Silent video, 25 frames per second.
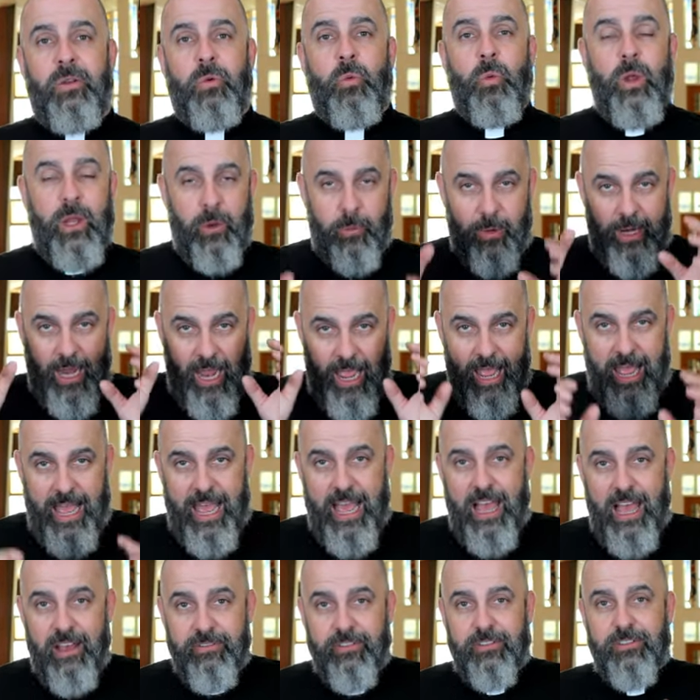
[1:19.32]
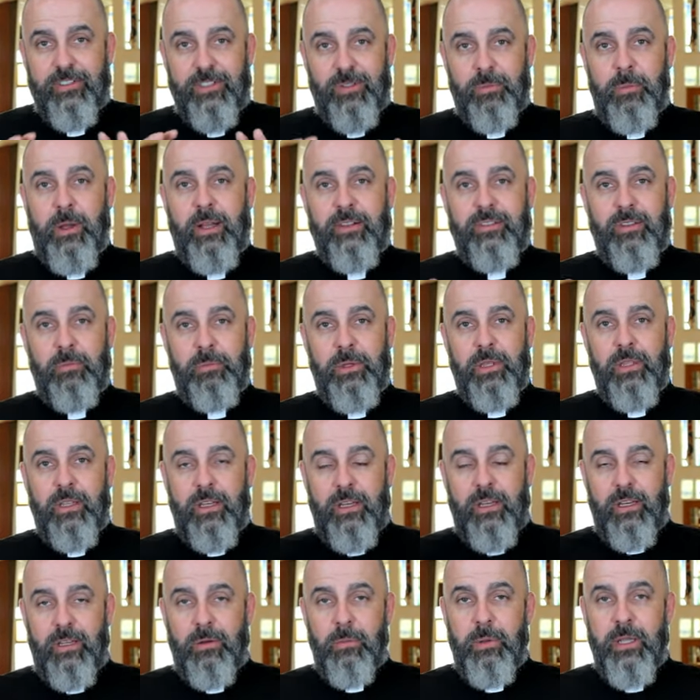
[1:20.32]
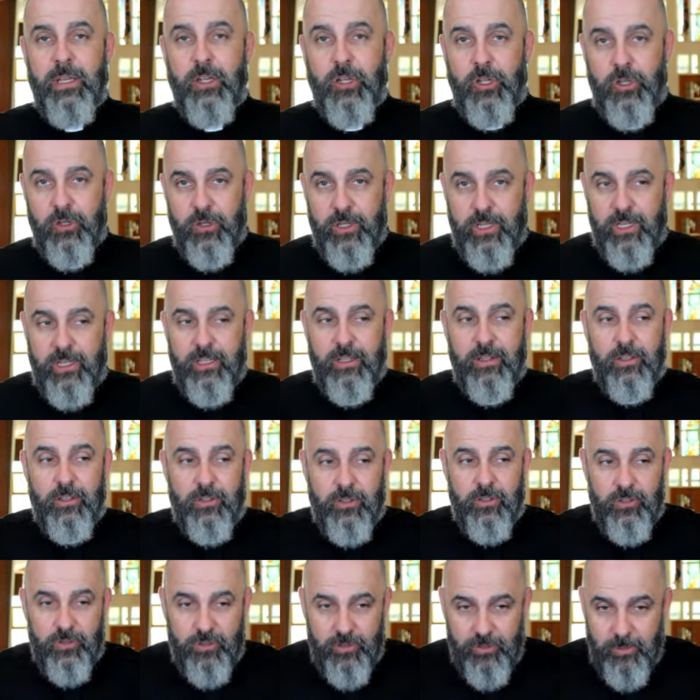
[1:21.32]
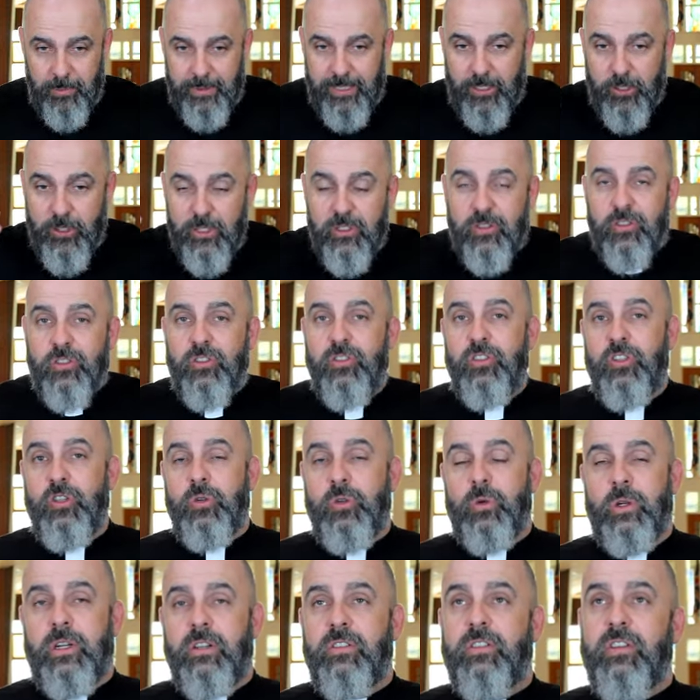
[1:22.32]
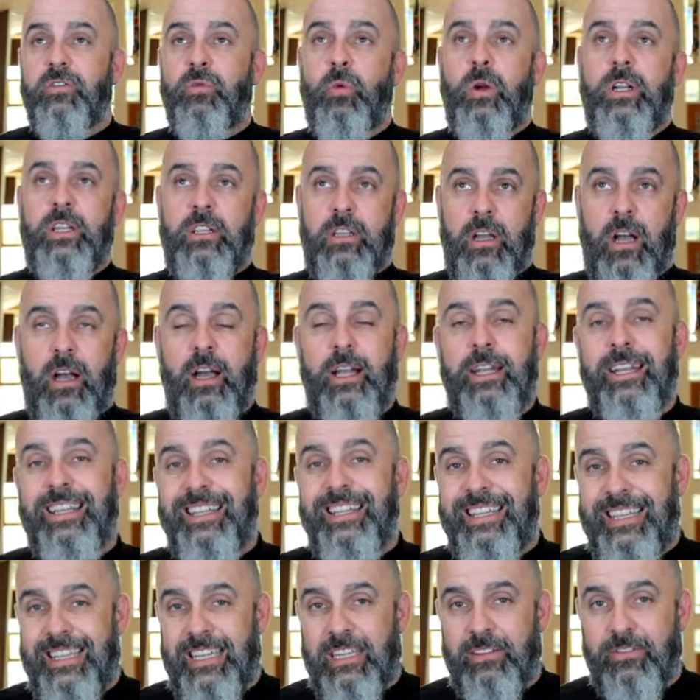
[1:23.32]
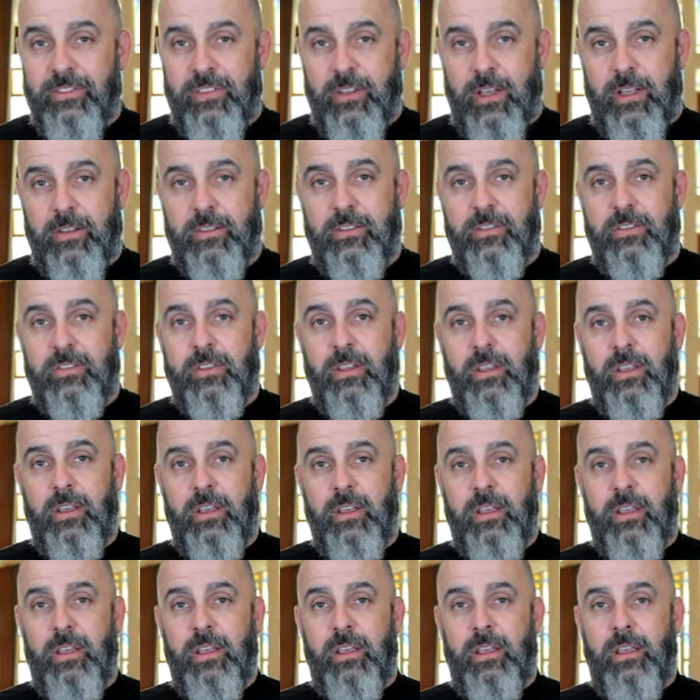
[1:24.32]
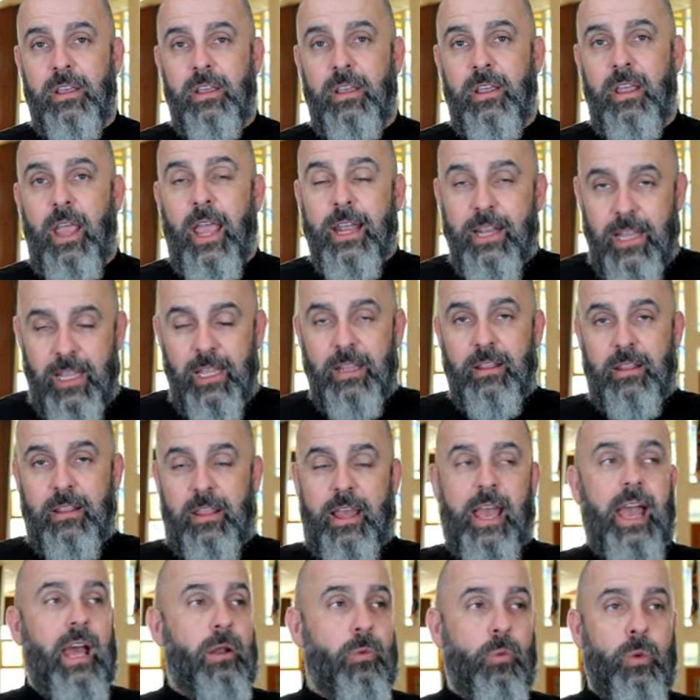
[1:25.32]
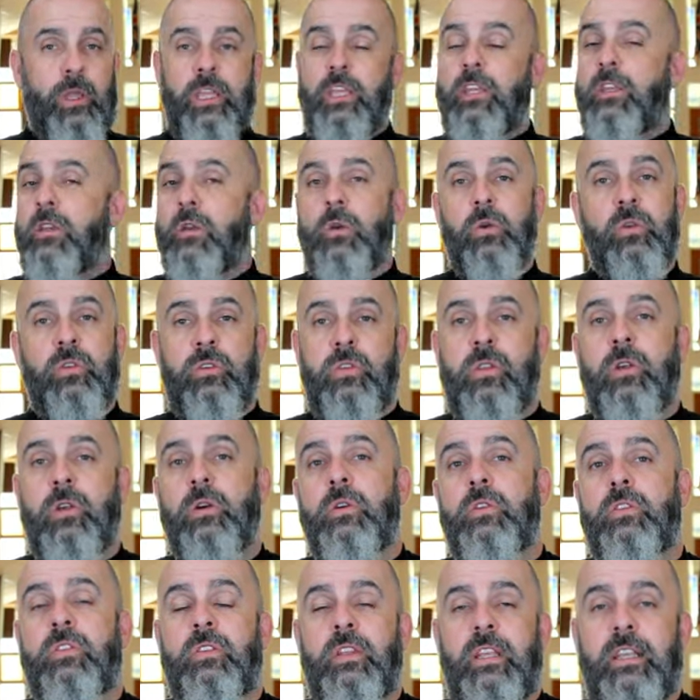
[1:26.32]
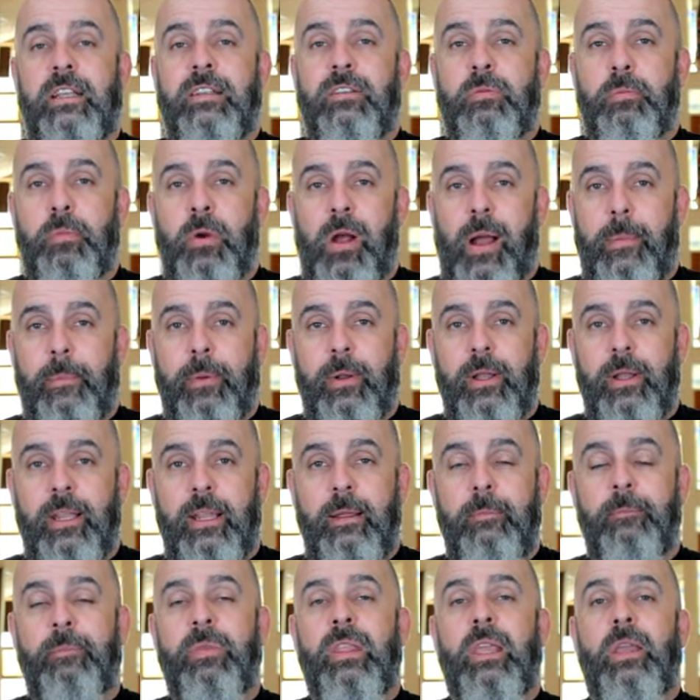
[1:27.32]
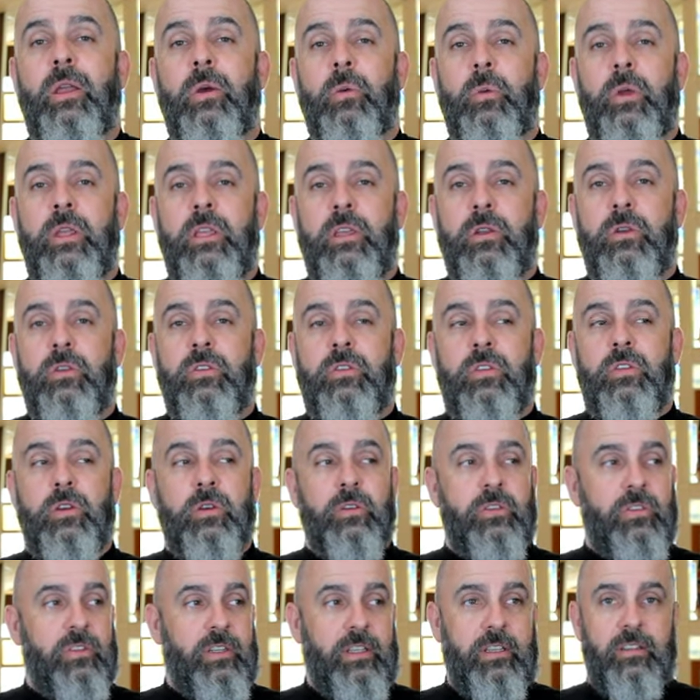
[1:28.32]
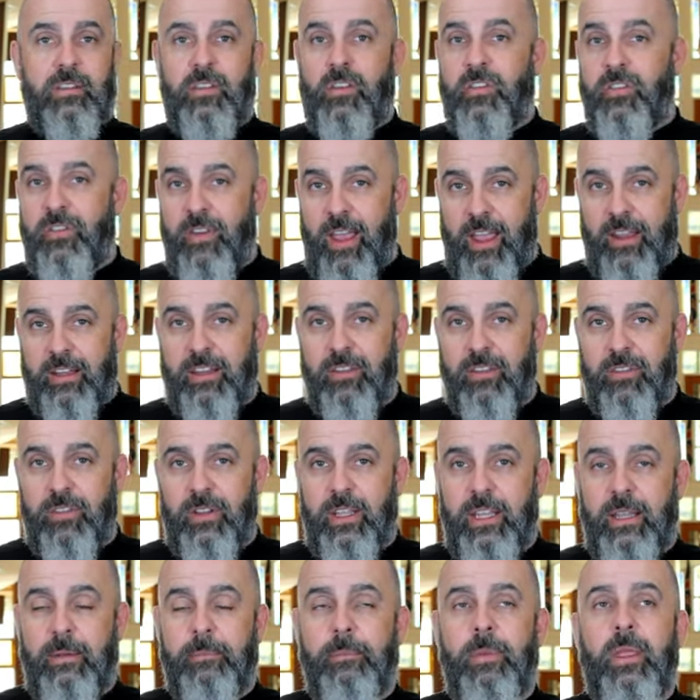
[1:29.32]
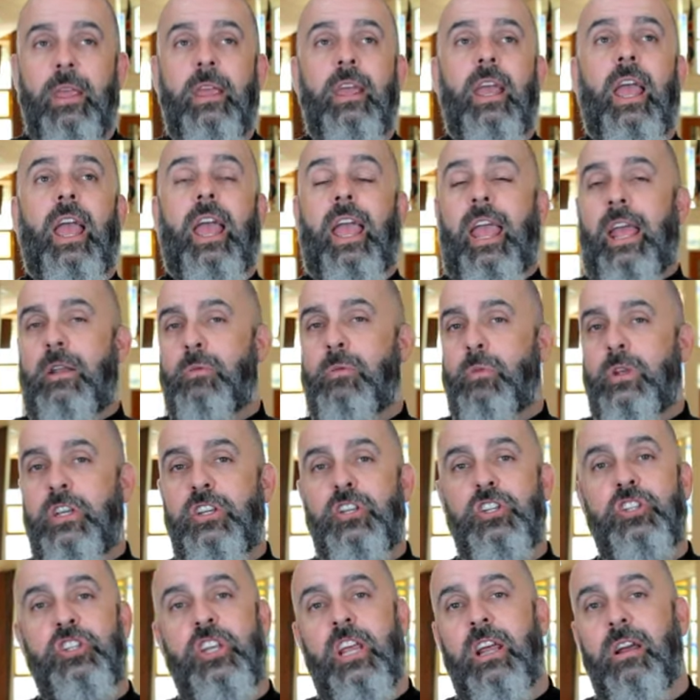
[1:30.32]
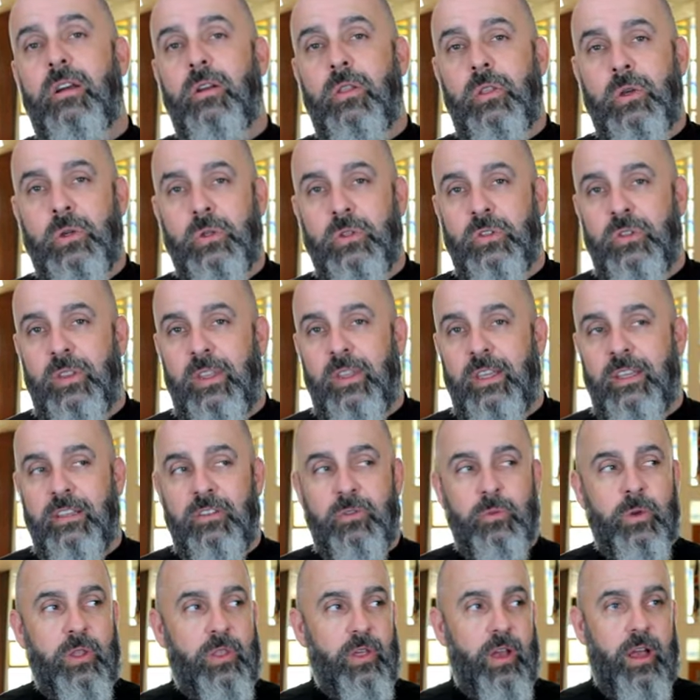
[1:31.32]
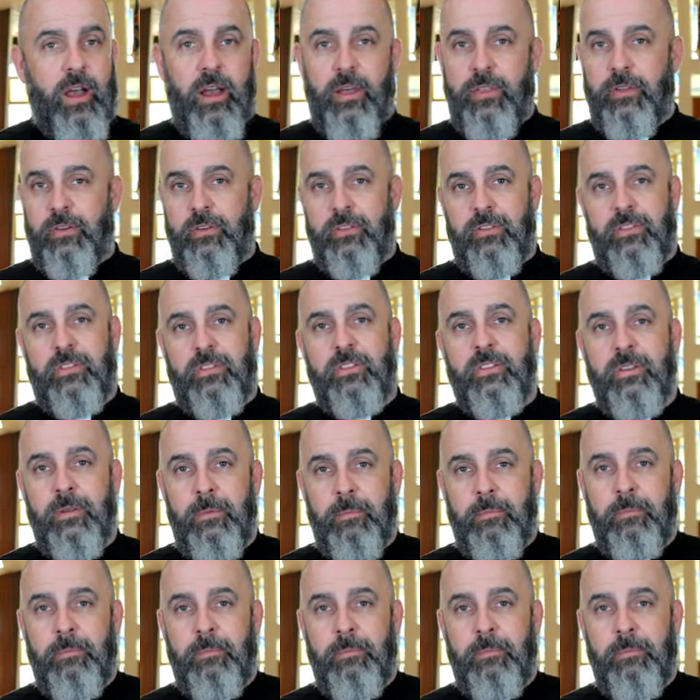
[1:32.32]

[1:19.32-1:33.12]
We have a responsibility to be good stewards of what God gives us. And in that, we use those things properly, we use those things effectively, and we share those things with others